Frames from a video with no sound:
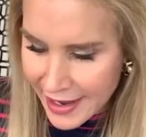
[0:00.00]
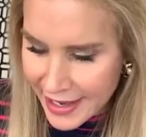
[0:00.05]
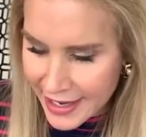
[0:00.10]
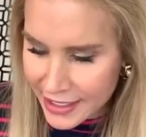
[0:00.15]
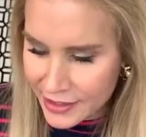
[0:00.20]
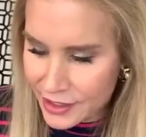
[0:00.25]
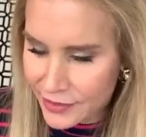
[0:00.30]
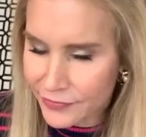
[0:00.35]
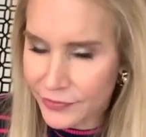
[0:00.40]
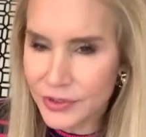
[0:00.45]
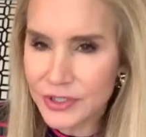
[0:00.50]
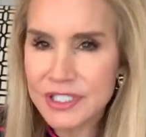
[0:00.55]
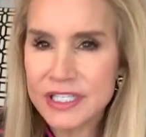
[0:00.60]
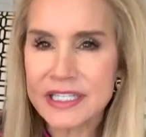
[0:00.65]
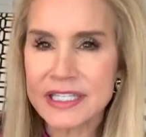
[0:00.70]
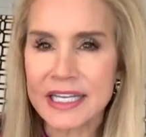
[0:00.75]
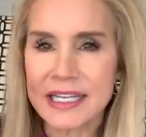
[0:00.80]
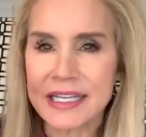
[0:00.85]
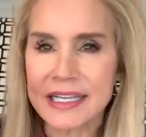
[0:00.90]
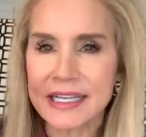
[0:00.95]
And the first
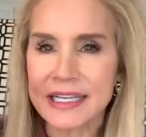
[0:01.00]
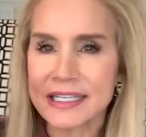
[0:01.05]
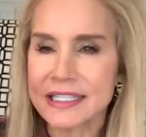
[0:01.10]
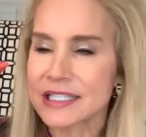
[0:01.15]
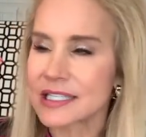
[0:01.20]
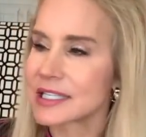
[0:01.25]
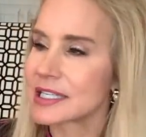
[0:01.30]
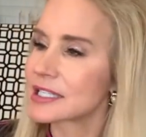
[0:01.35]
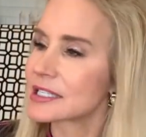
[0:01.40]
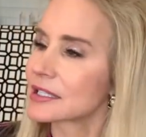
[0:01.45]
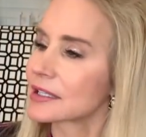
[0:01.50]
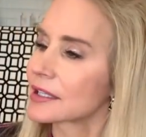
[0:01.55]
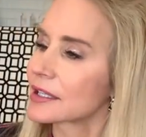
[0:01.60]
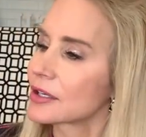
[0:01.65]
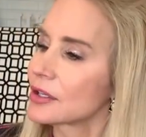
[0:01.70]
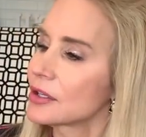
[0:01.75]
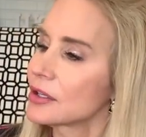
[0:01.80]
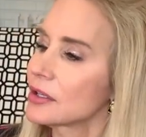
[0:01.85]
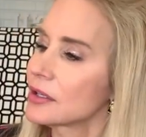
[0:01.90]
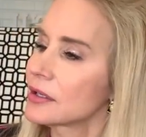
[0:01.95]
thing is these
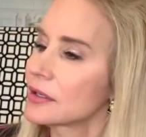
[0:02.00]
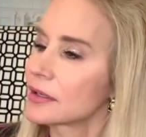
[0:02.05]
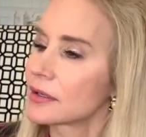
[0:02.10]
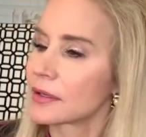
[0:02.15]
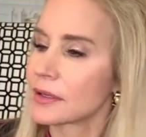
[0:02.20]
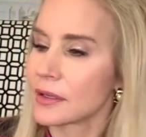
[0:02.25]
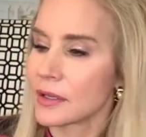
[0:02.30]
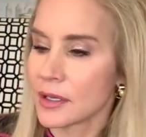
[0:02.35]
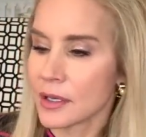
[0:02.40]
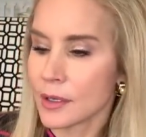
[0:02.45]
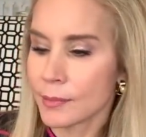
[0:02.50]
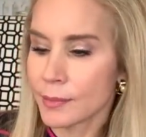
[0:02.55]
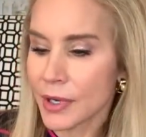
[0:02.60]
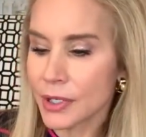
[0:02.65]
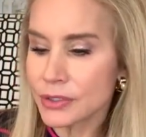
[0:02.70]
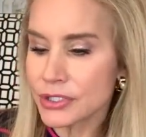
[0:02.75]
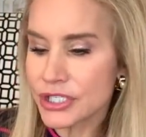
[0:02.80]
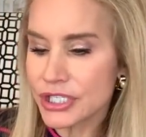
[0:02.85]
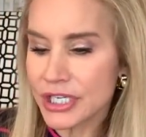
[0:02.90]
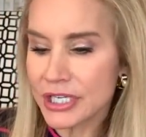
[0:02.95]
little
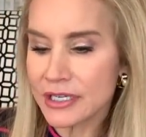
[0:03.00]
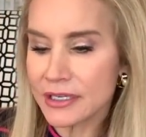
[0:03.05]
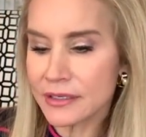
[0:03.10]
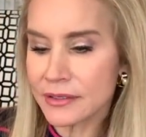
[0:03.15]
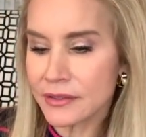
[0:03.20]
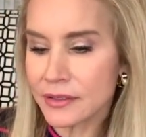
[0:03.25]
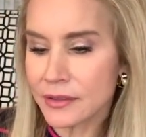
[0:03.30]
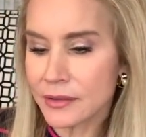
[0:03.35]
Boscia